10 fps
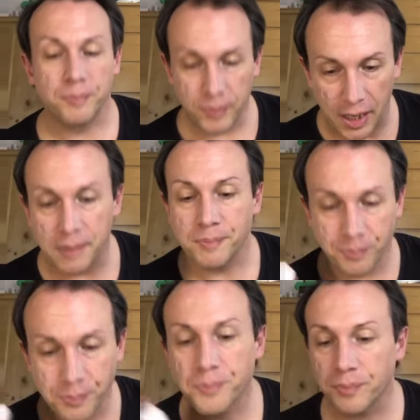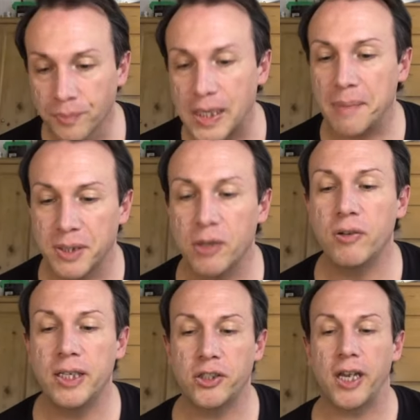Yeah, yeah,
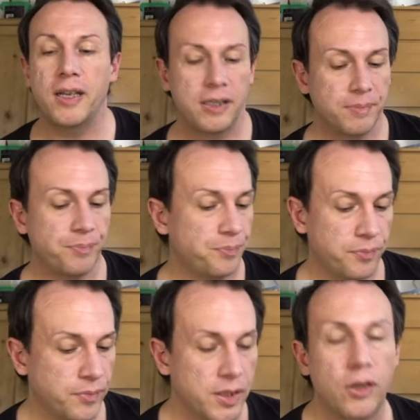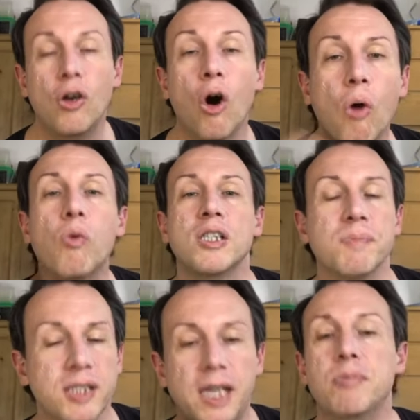absolutely, Jay. You
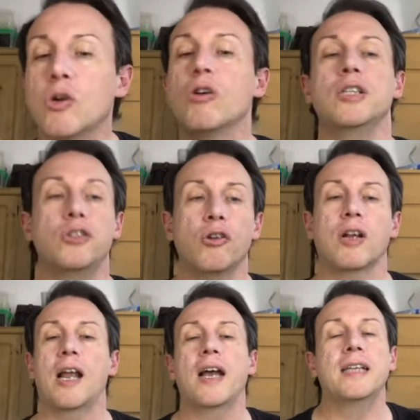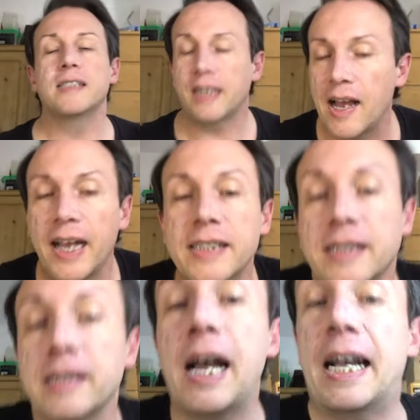always must keep talking to your client,
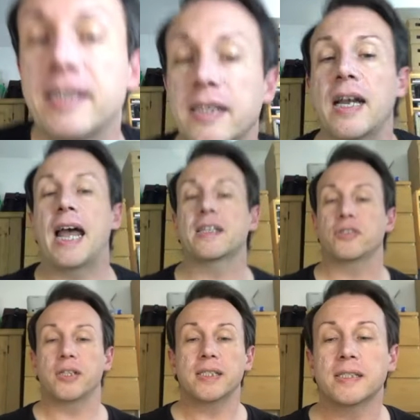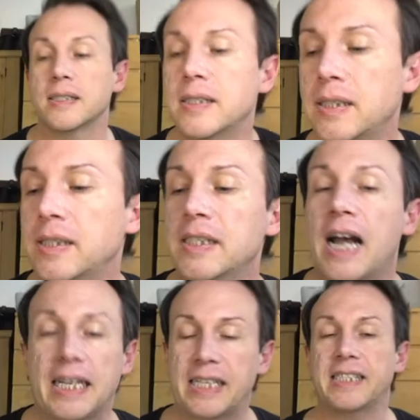client, actor, actress.
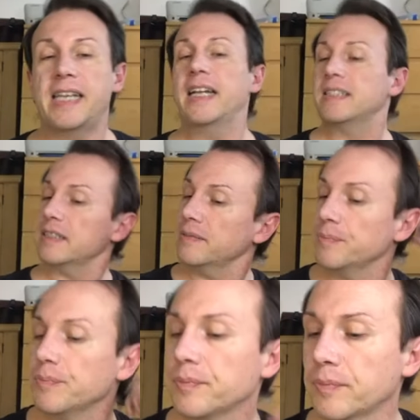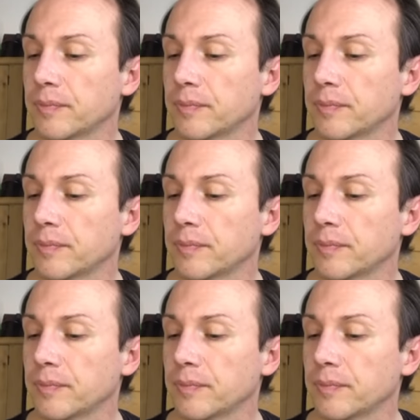As I said,